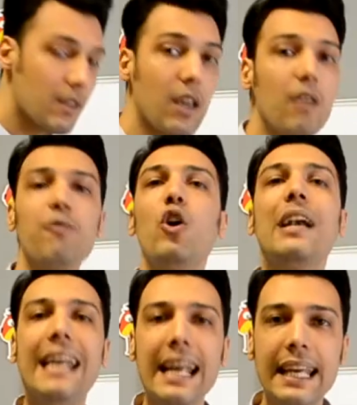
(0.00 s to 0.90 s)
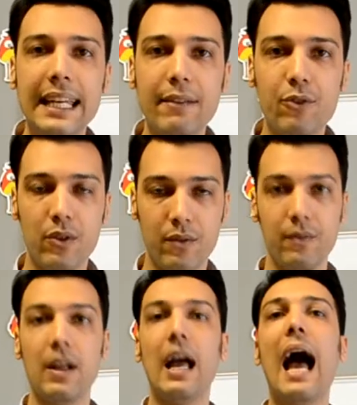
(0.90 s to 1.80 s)
For negative
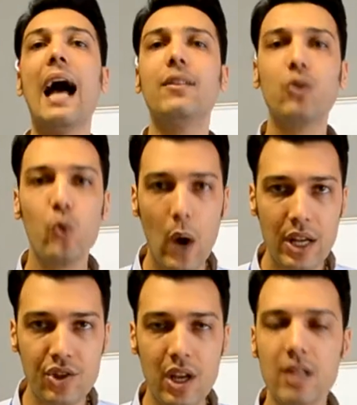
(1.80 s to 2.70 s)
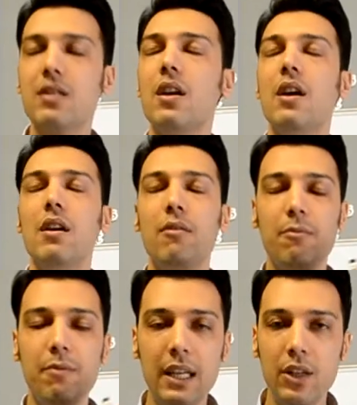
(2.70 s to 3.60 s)
and questions,
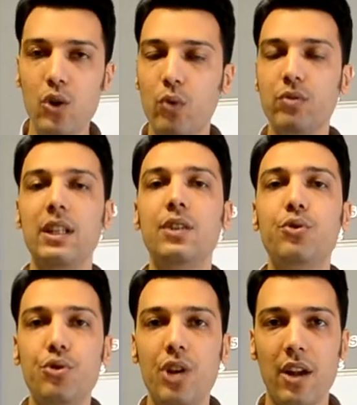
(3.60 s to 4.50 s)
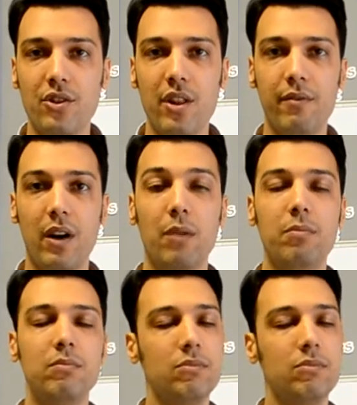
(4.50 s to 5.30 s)
we don't need to change the verb.